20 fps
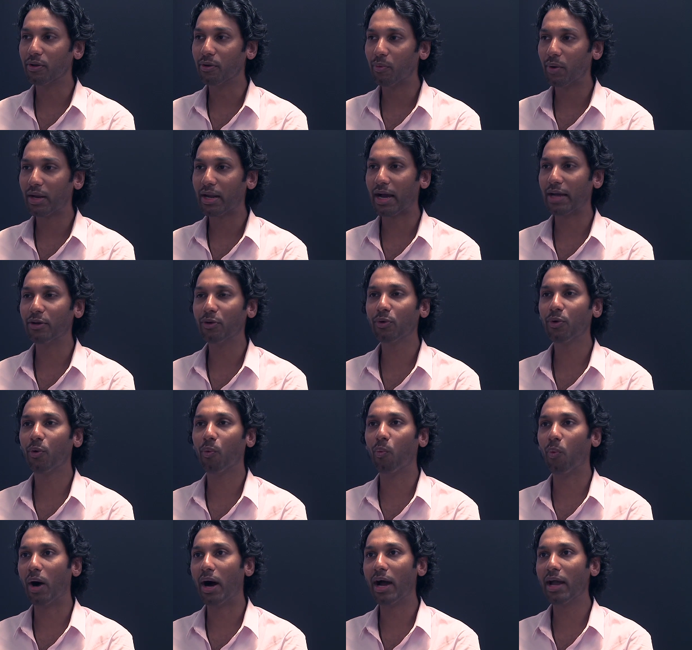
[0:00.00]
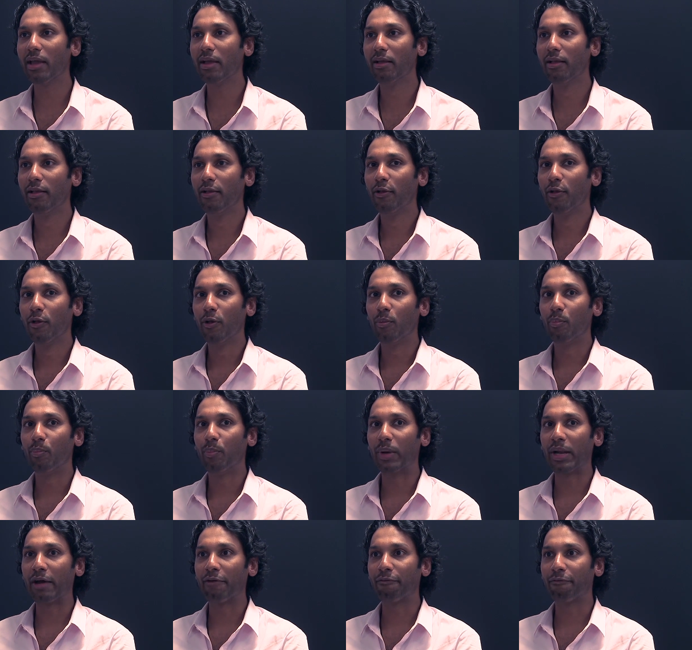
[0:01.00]
know what? I don't know why,
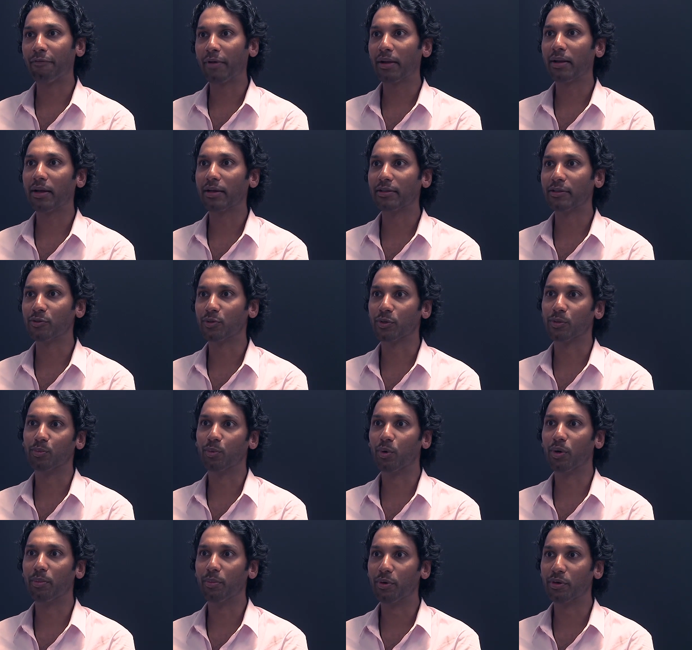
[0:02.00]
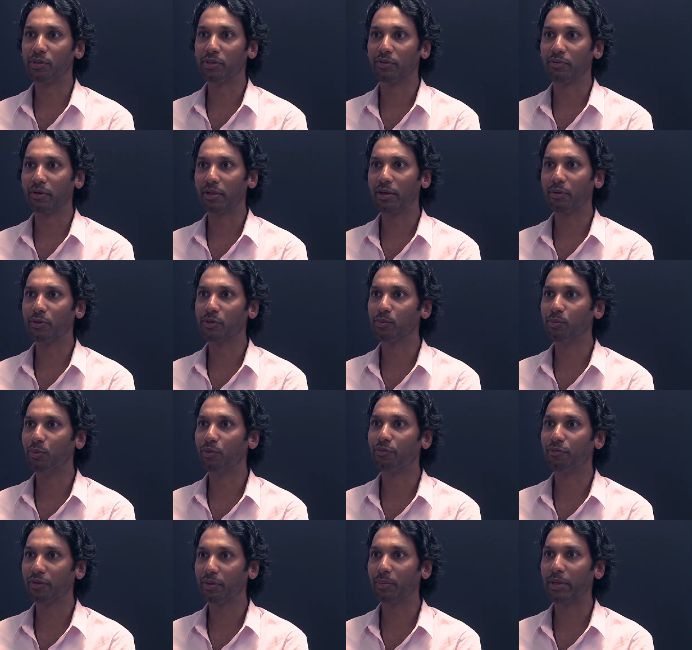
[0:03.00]
but I felt like this was more immersive or there was
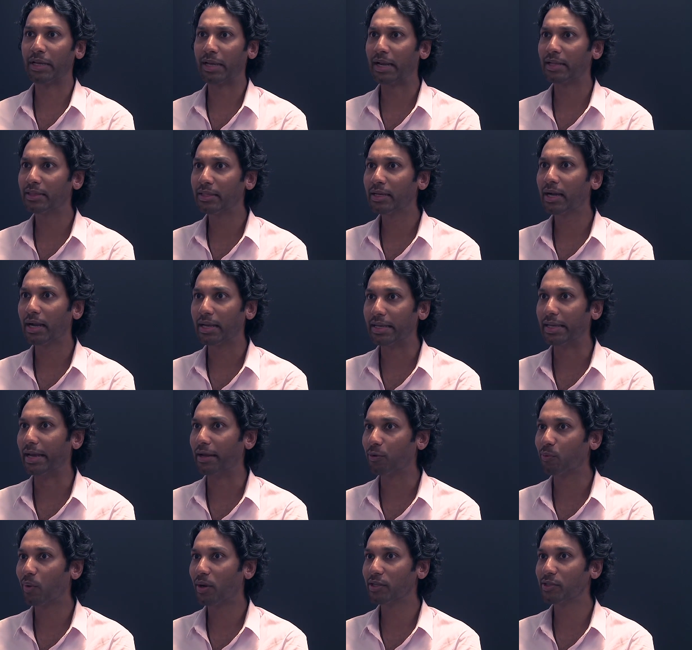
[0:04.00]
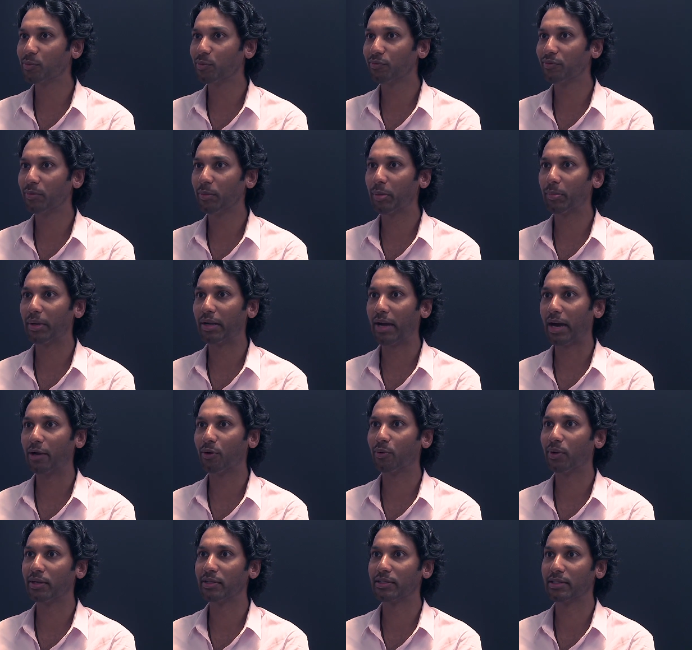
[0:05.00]
more filmic. And I think I get why it's more filmic, but I
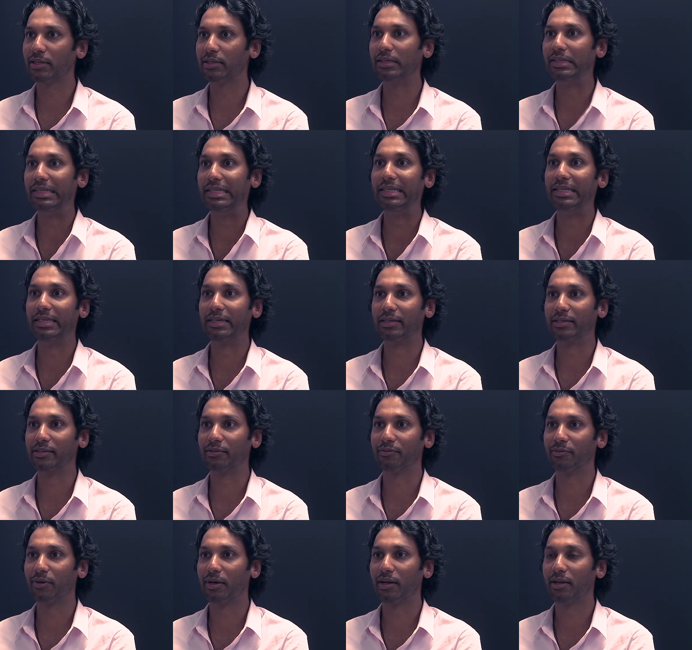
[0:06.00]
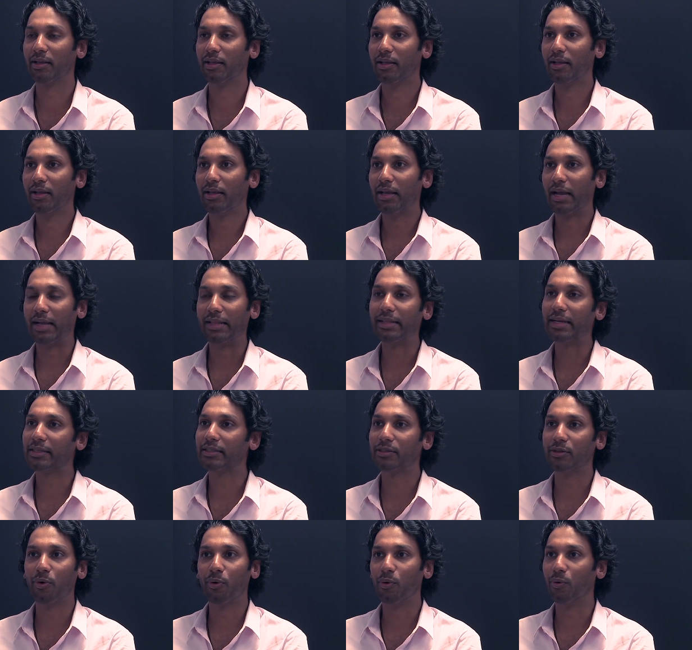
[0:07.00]
don't understand the details of why. And
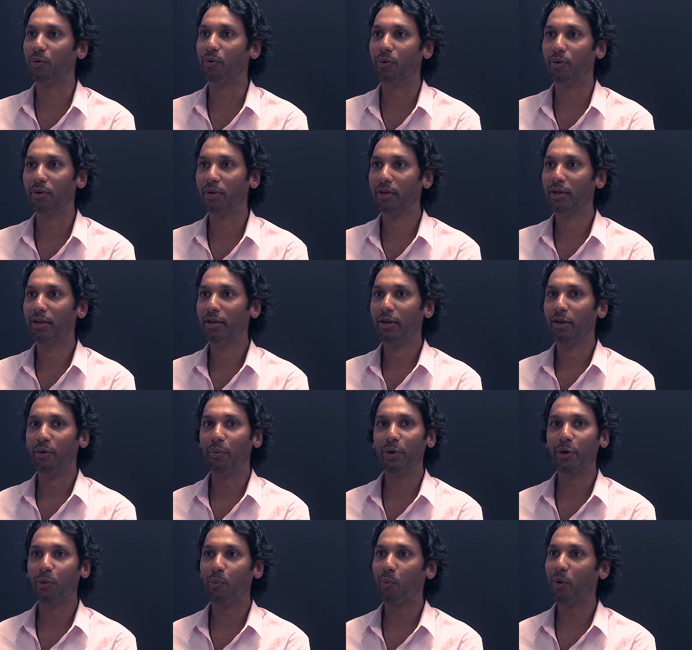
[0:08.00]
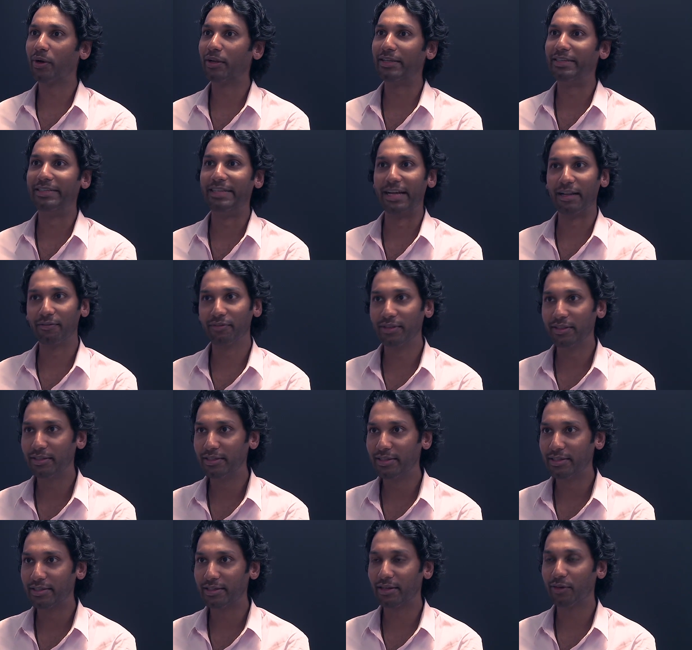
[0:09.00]
that's the whole goal. We don't want to delve in the
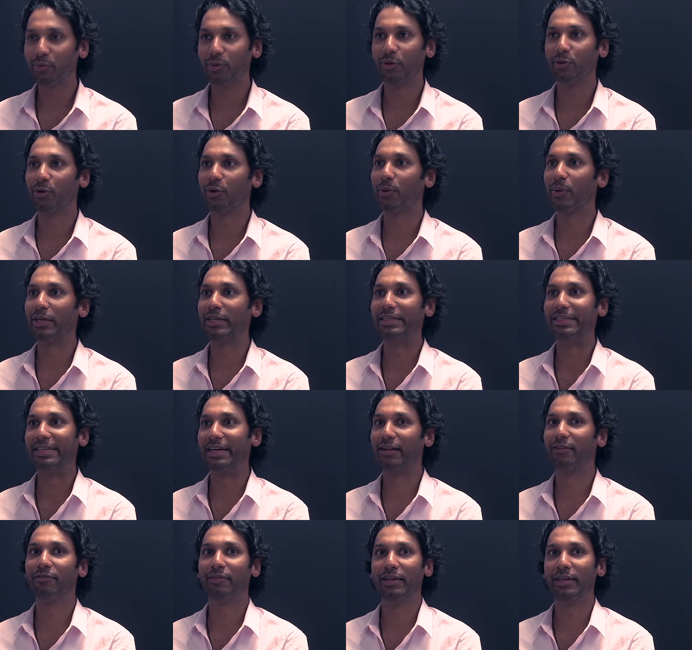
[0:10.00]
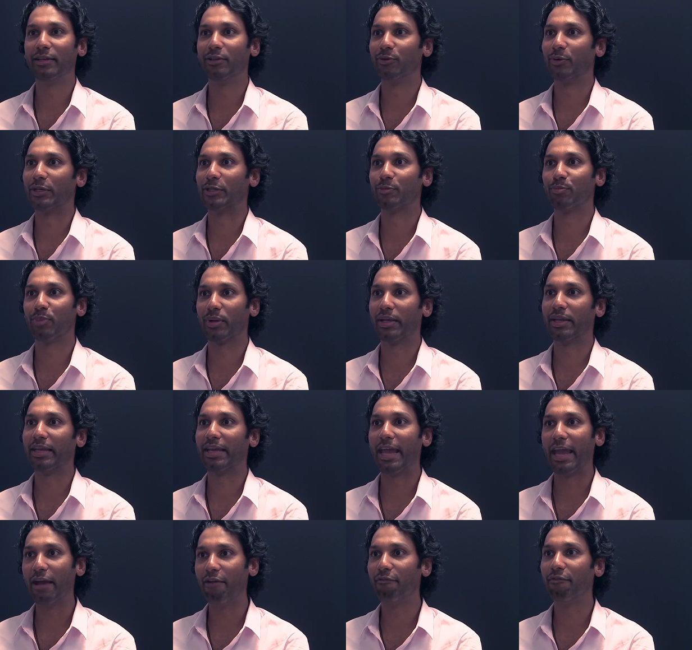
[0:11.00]
detail. We don't want to delve into
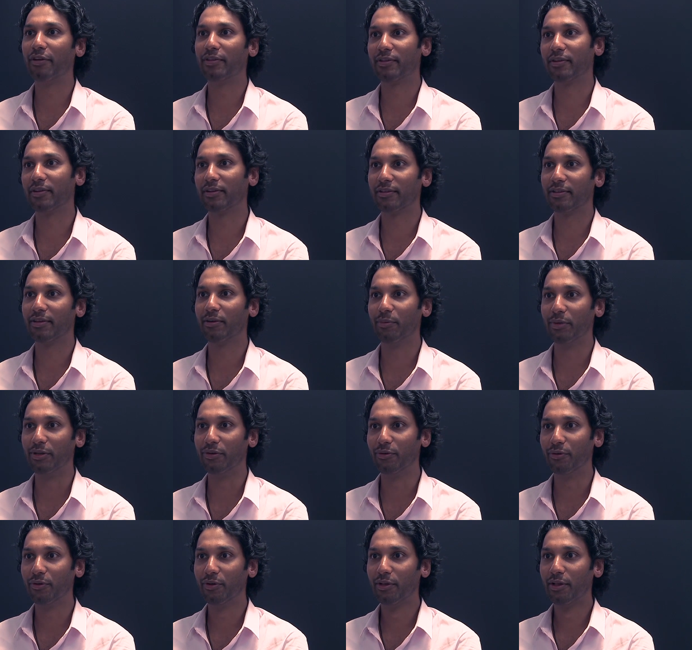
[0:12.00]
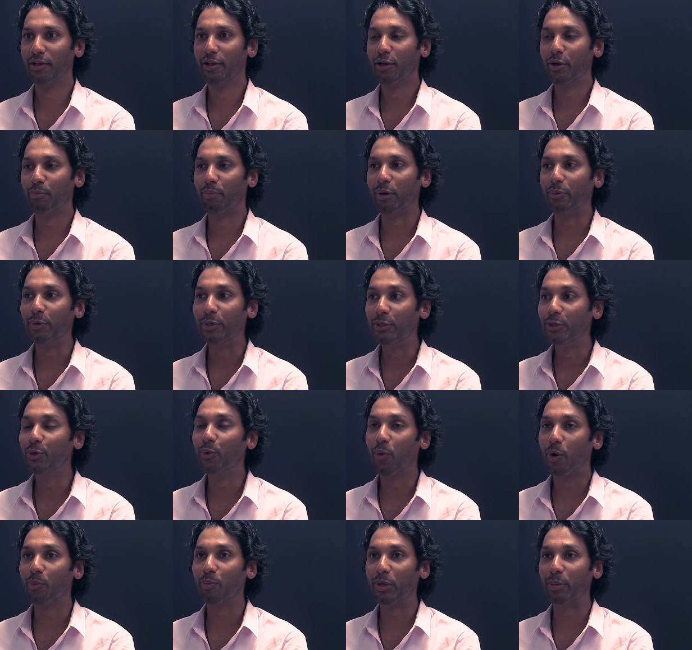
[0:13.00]
explaining every single thing we do, but we do
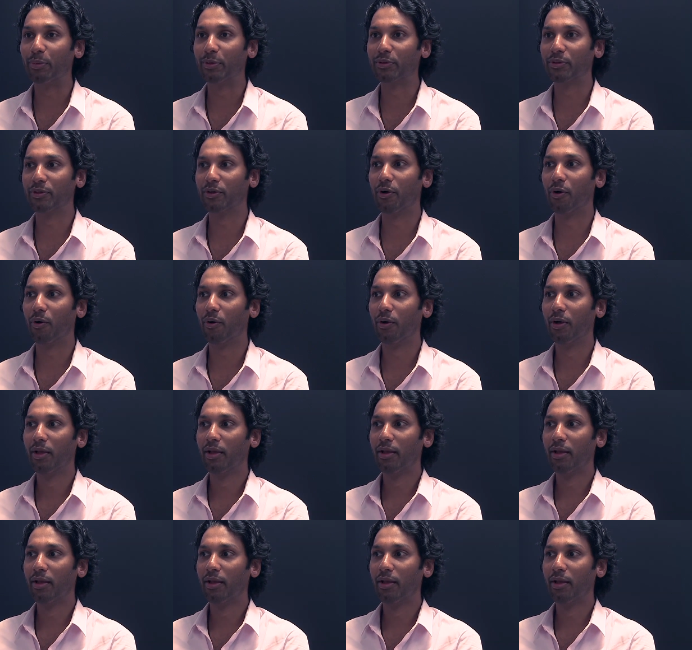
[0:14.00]
want people to go,